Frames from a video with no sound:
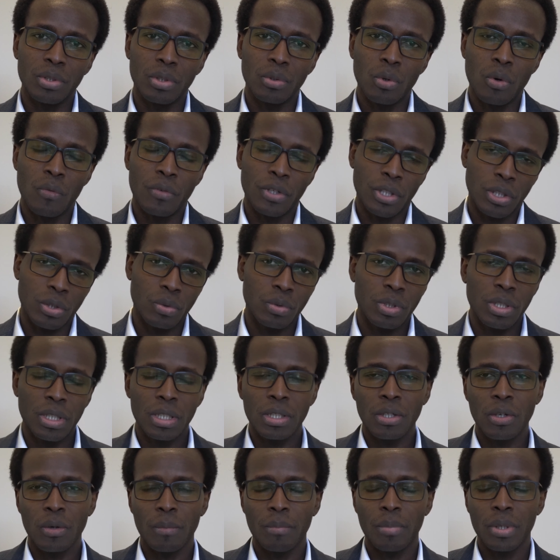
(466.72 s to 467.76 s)

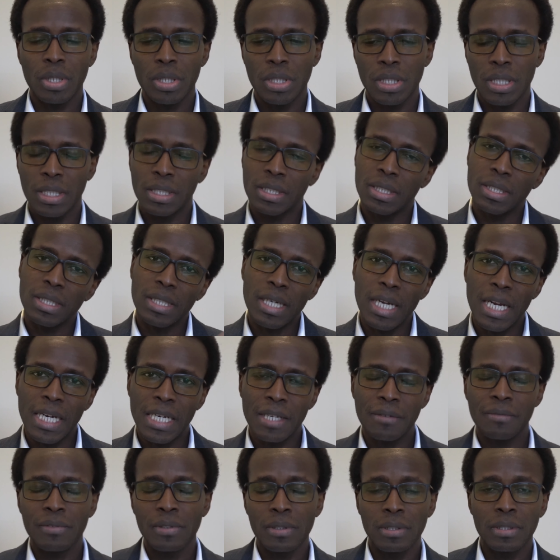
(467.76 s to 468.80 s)
overshooting your budget and
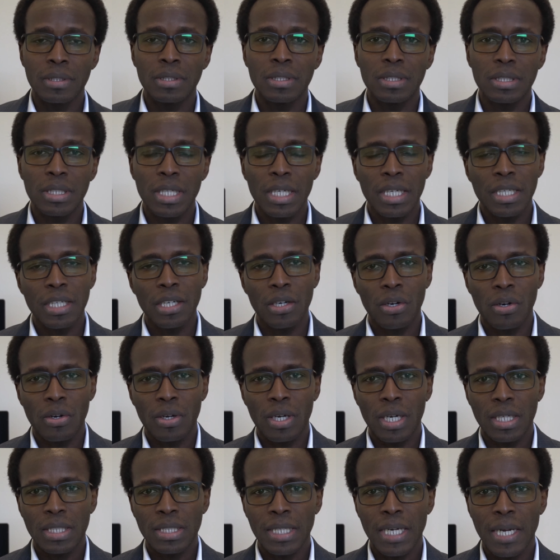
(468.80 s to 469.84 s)
even taking a
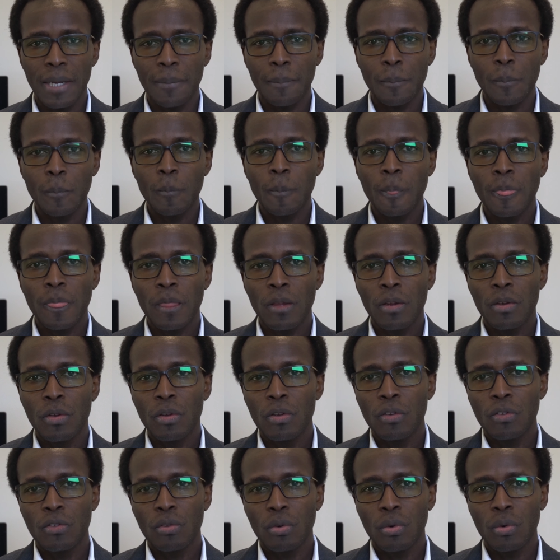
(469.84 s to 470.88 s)
longer time.
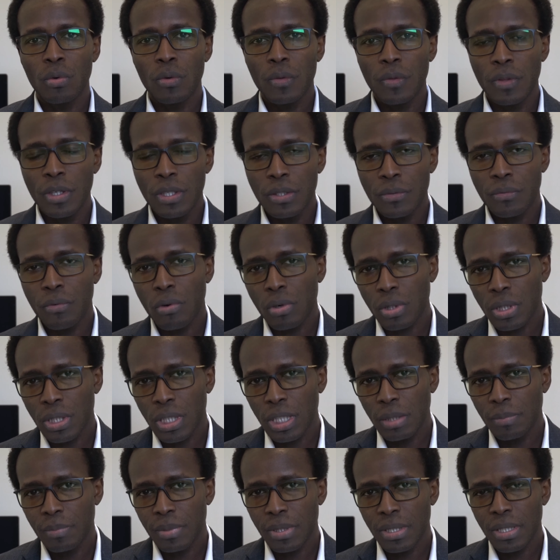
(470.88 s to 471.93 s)
So these 4
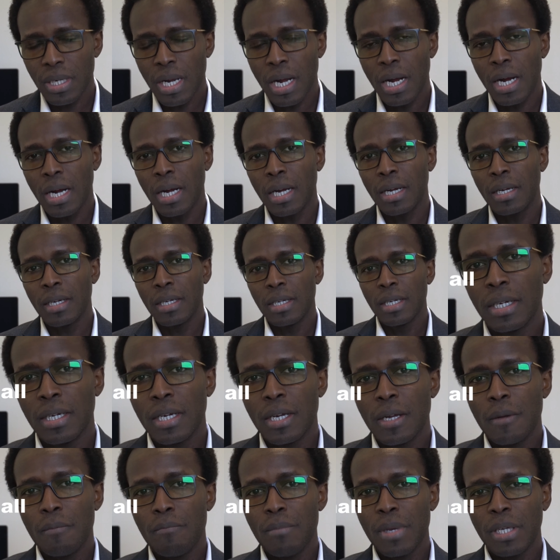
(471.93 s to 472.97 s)
tips are:
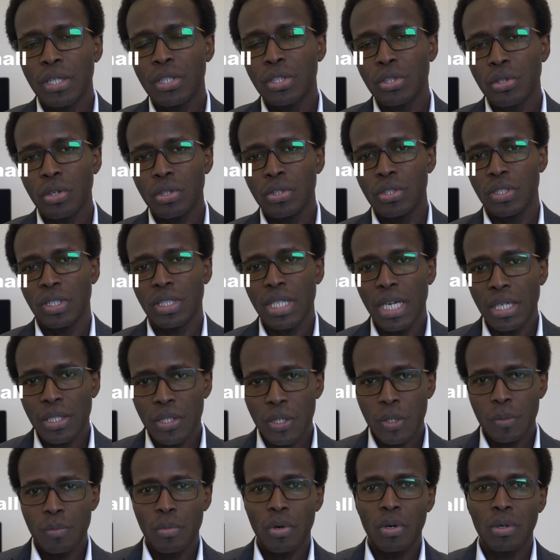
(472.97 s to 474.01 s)
make sure you start
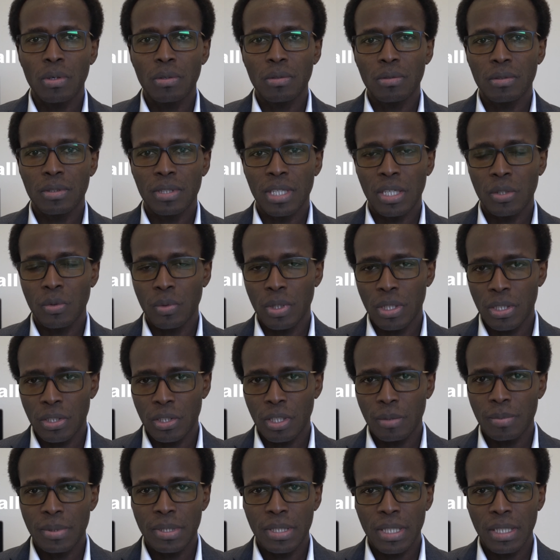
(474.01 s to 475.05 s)
small, start with a
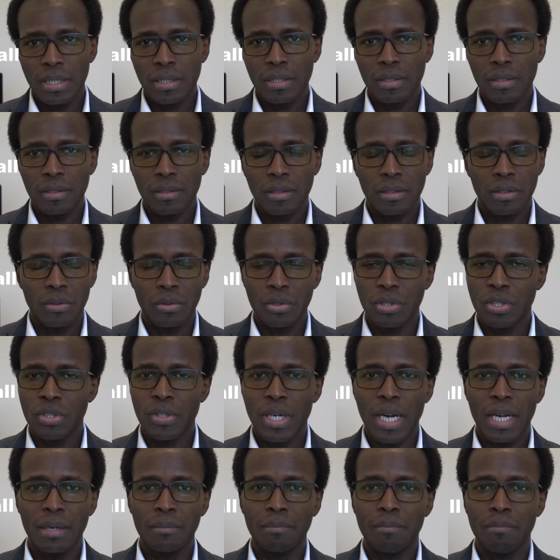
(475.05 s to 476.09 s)
subset. Don't
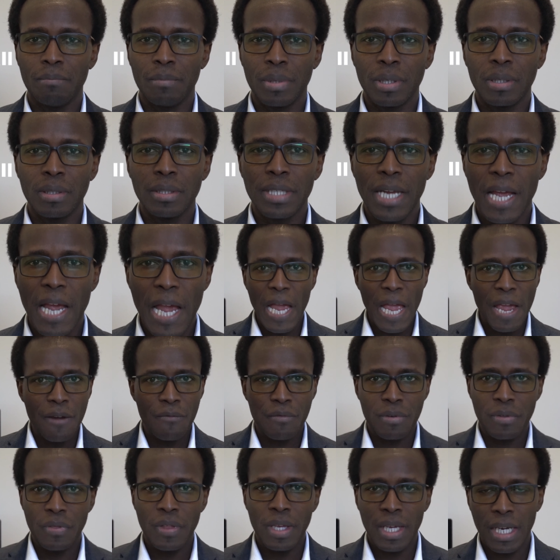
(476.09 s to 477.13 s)
try and build
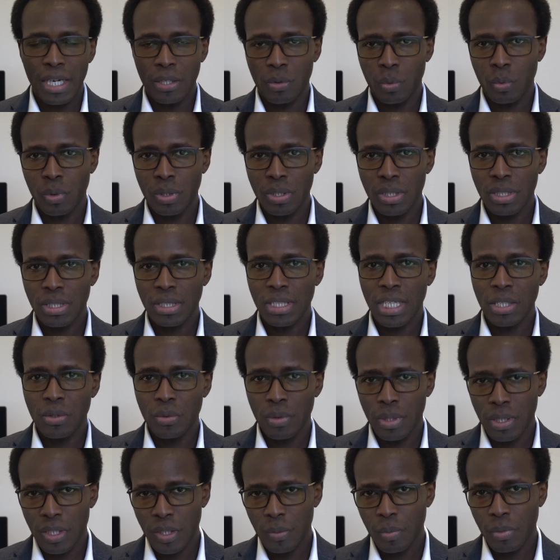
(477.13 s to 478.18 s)
everything at once. Start
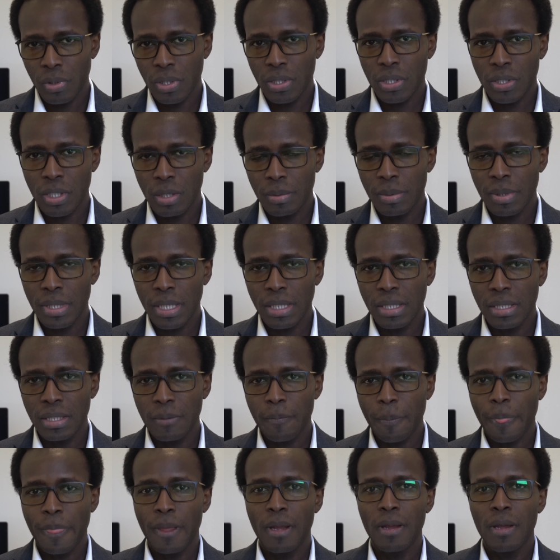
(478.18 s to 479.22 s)
with a small subset.
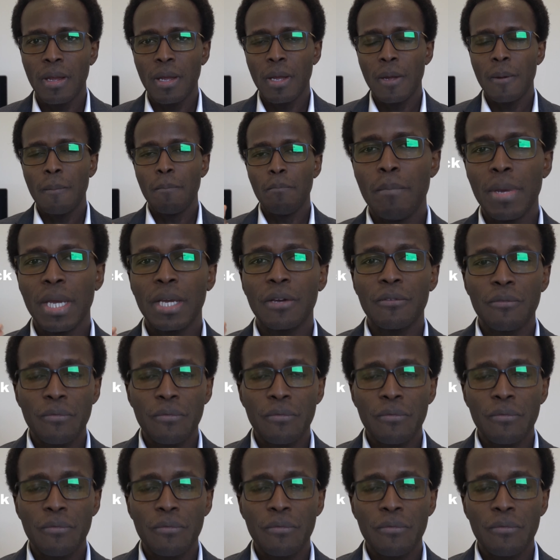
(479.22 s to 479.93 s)
Make